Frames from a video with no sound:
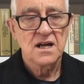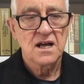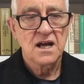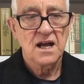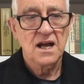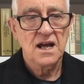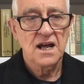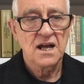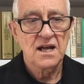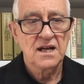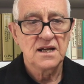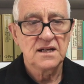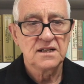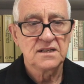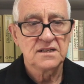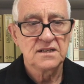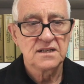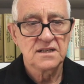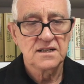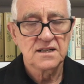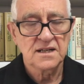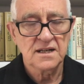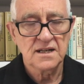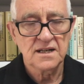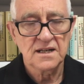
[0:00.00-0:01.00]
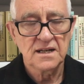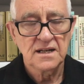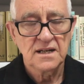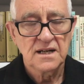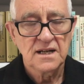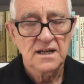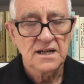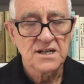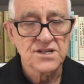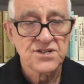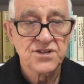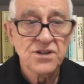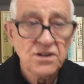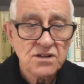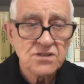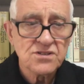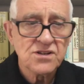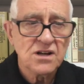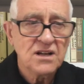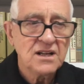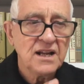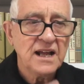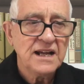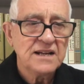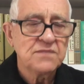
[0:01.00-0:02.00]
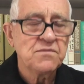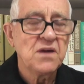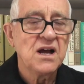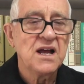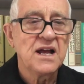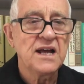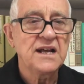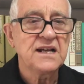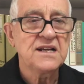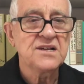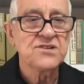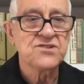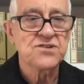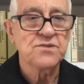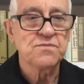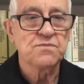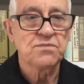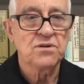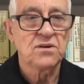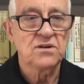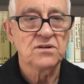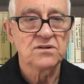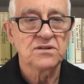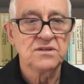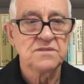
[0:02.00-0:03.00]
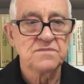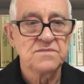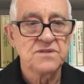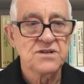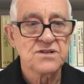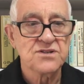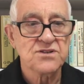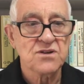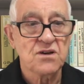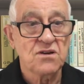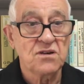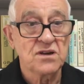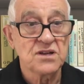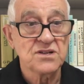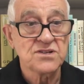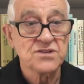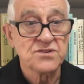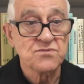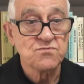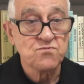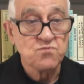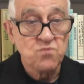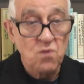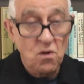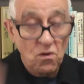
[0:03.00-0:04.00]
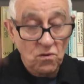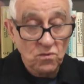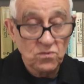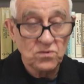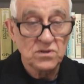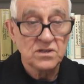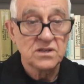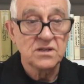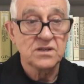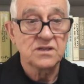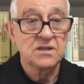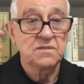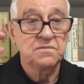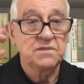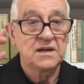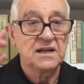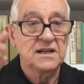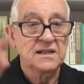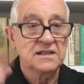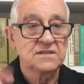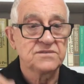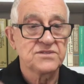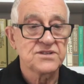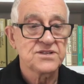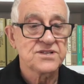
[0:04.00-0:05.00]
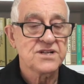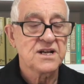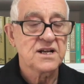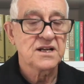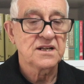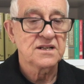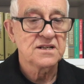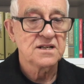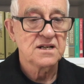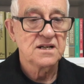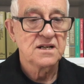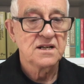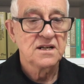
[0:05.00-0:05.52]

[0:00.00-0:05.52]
And uh, as soon as I laid my hands upon him, his eyes rolled into the back of his head.